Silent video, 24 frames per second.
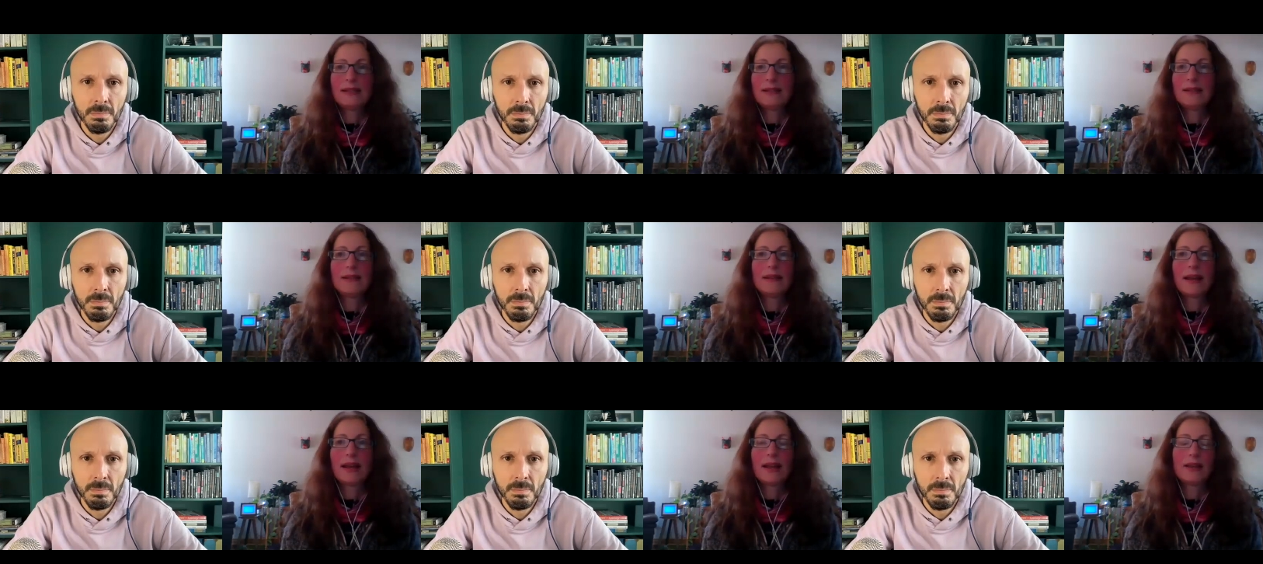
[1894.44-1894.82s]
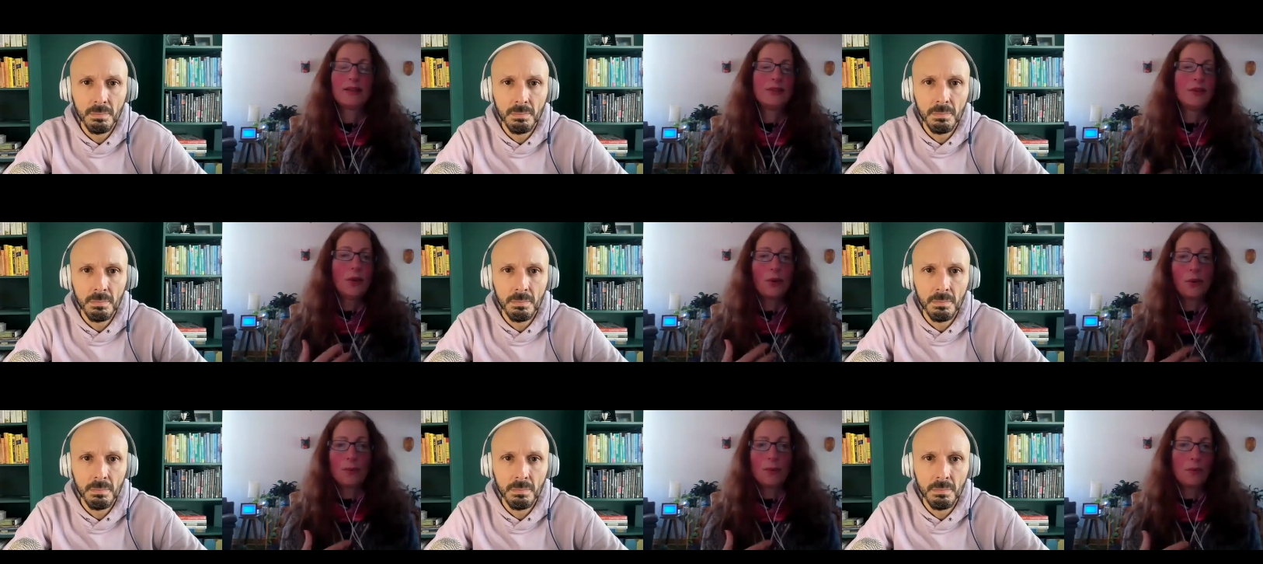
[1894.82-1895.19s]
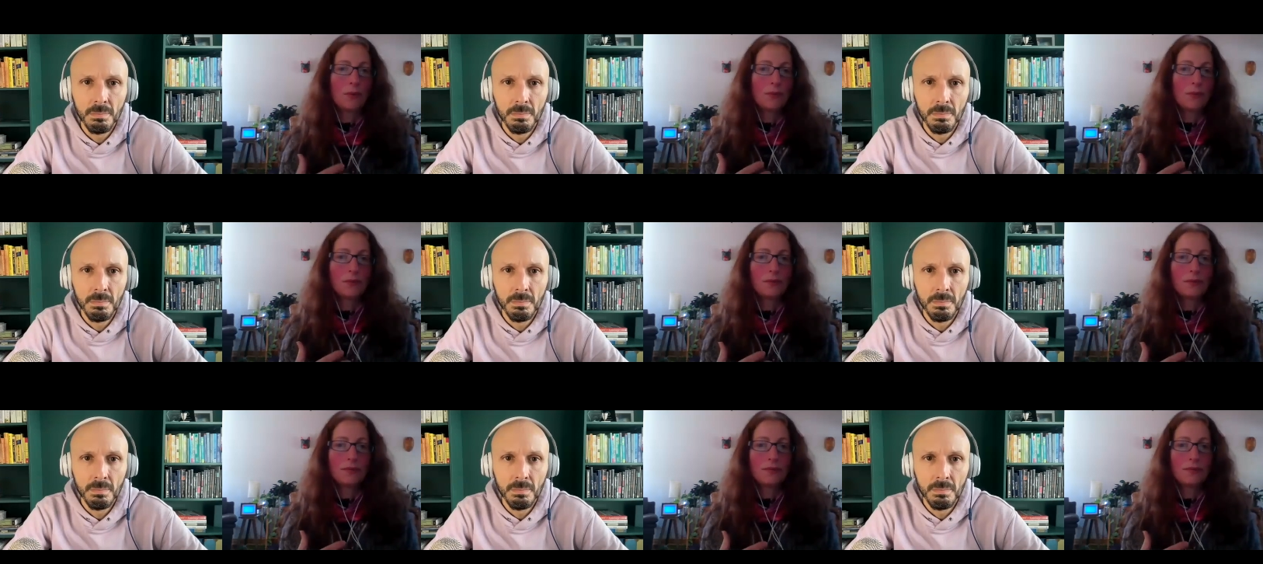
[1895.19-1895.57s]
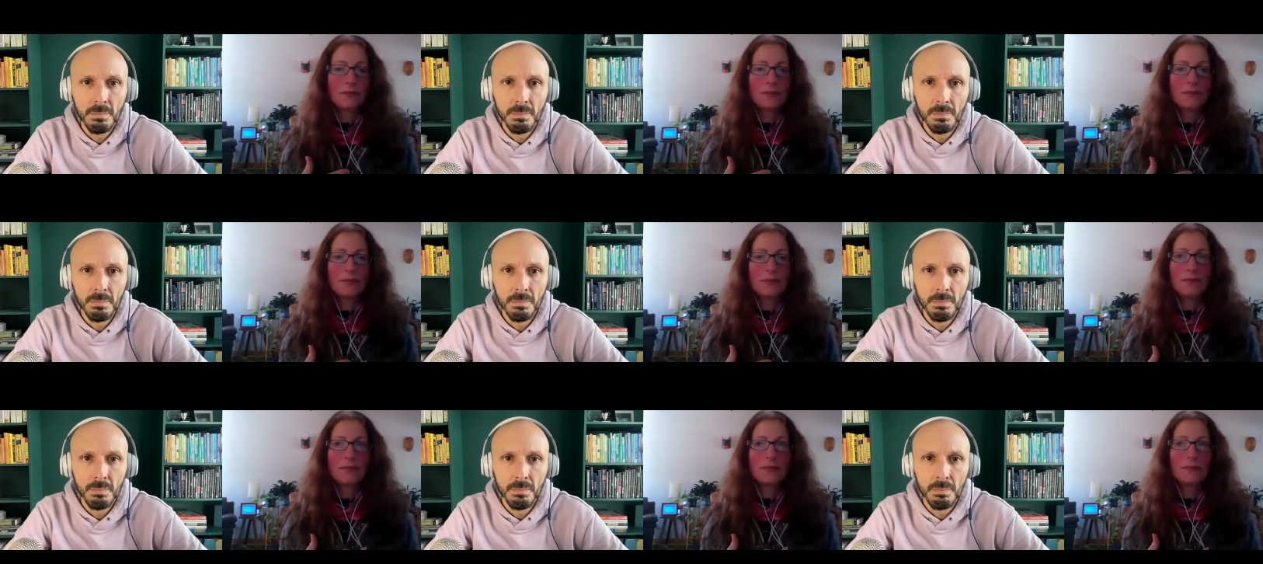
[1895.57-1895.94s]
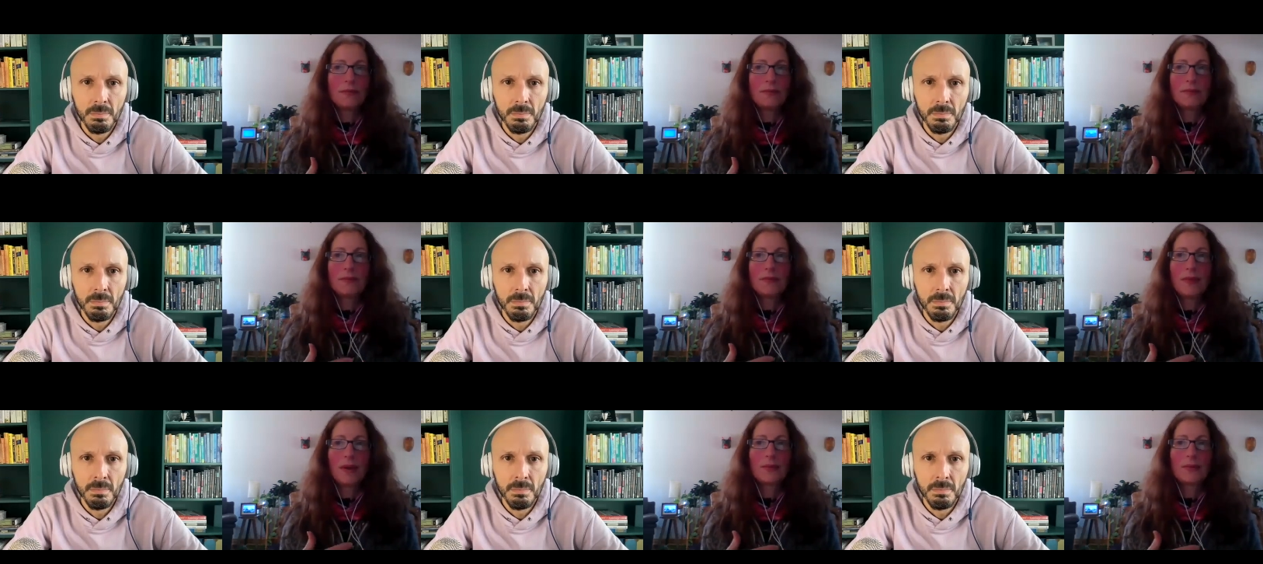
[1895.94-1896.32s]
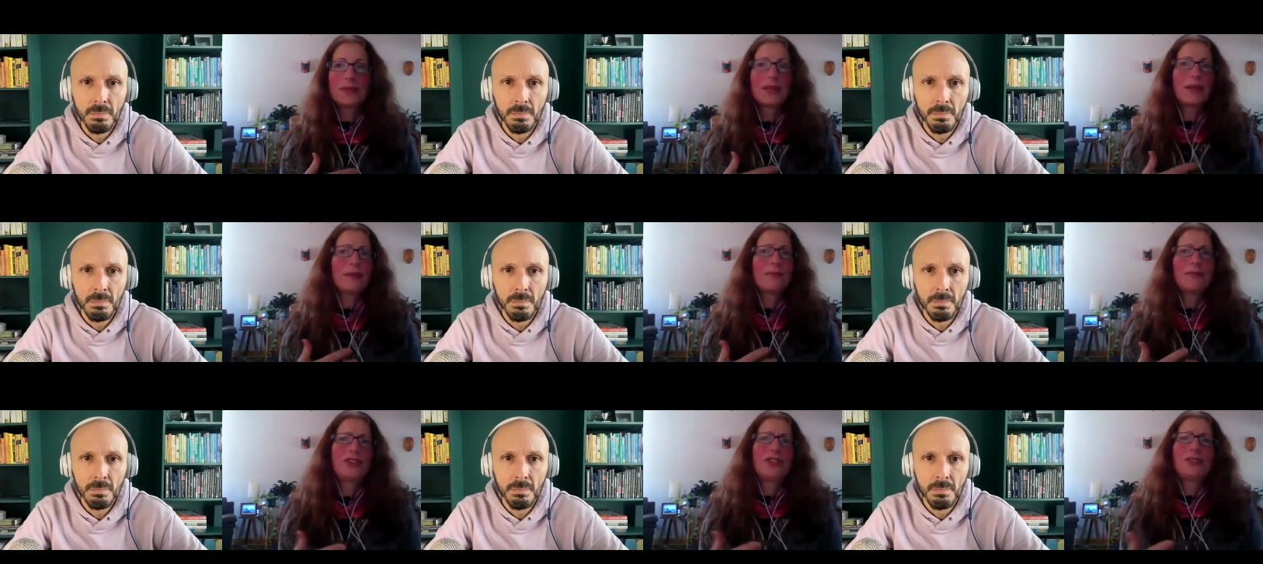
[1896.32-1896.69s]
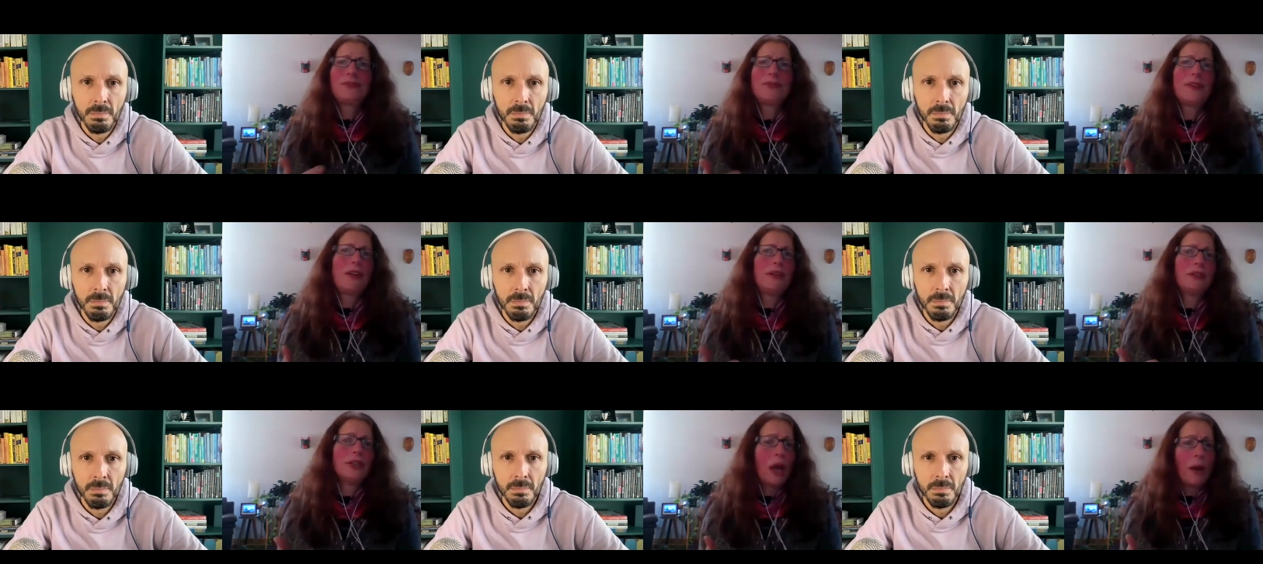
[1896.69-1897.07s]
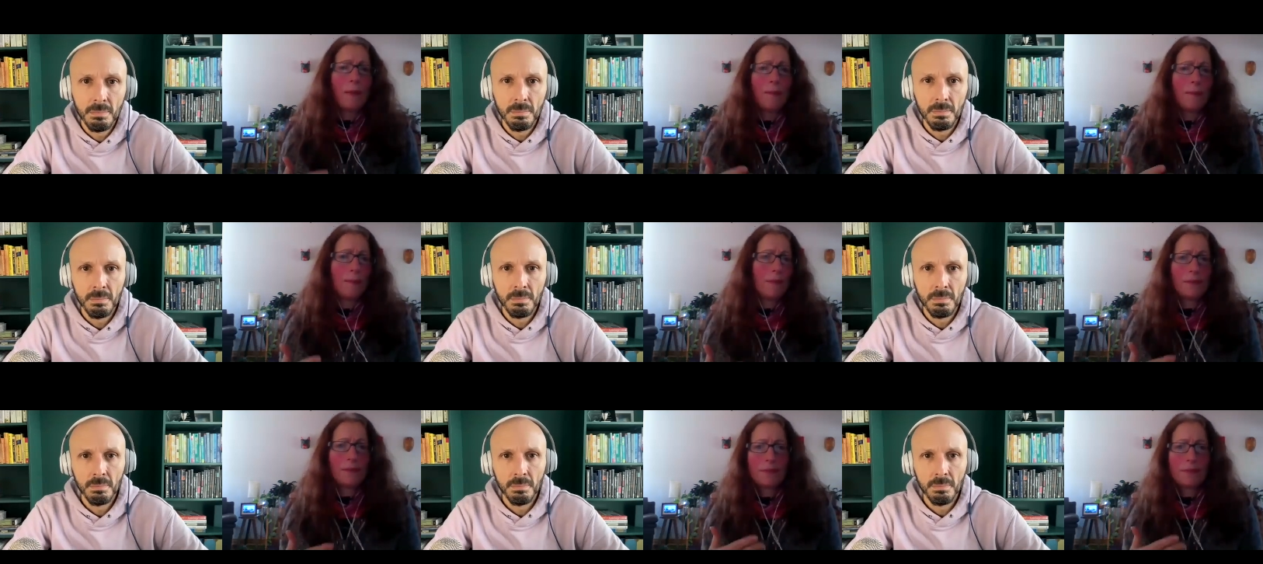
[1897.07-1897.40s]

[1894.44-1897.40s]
Speaker 1: it had no I was I just felt numb.